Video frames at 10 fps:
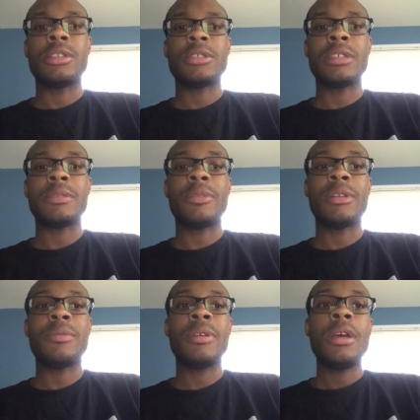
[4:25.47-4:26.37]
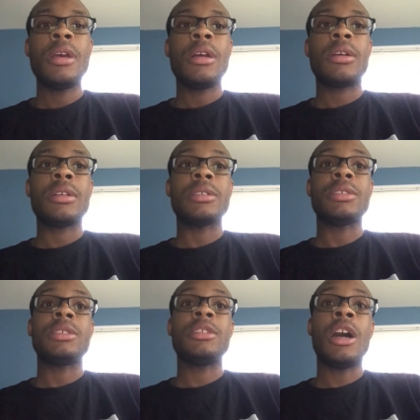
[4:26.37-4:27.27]
You know what I'm saying? Small,
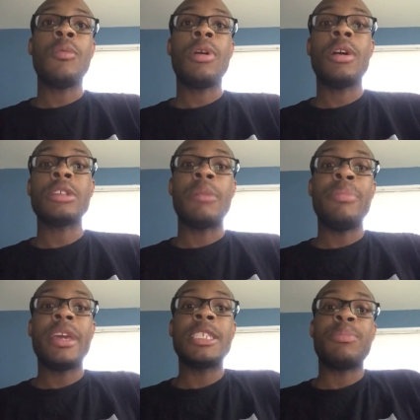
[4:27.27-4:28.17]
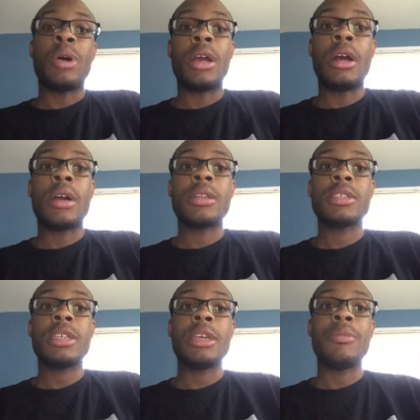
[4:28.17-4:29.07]
because John Wall's our biggest point guard in the
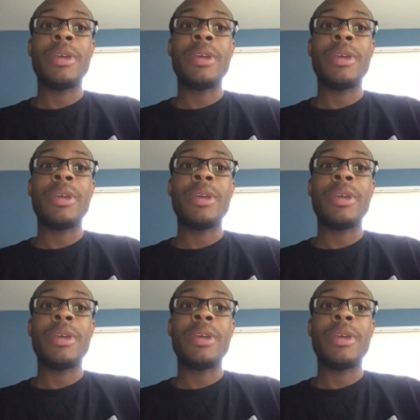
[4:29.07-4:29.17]
team.